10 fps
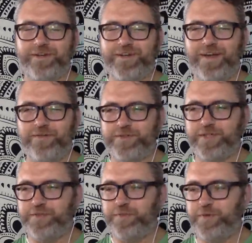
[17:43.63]
earlier
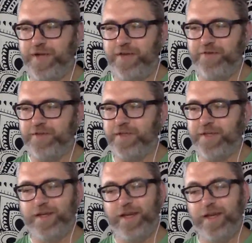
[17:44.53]
conversation we were having,
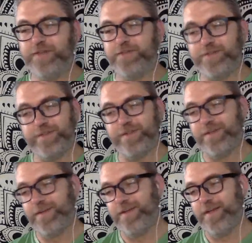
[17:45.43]
it's
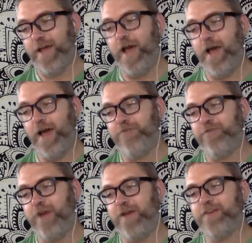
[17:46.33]
I, I
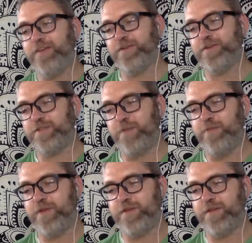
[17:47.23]
find that there's
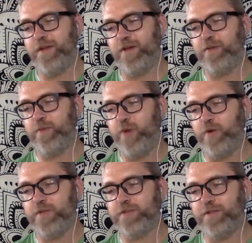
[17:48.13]
something that other
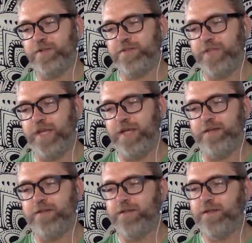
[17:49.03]
poets
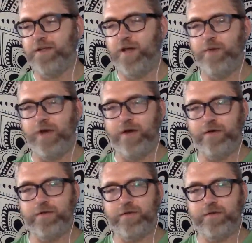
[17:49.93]
understand
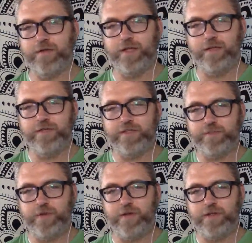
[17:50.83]
about the lived
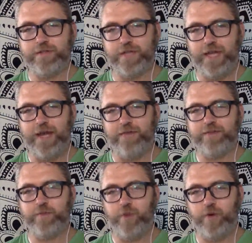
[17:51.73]
experience that I
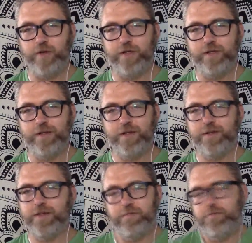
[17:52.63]
have as a poet
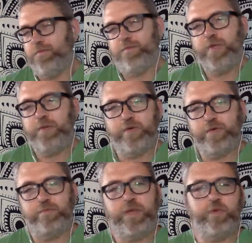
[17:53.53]
that
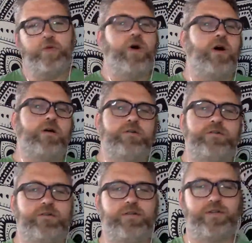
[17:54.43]
people people who aren't